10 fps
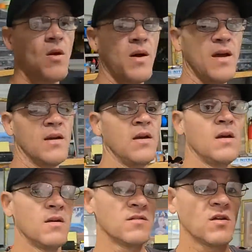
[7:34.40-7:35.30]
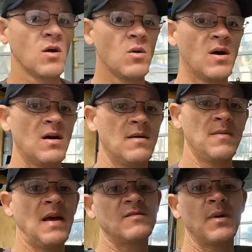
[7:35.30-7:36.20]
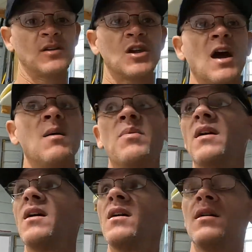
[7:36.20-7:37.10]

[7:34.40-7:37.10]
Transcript: Okay, so that's my shop.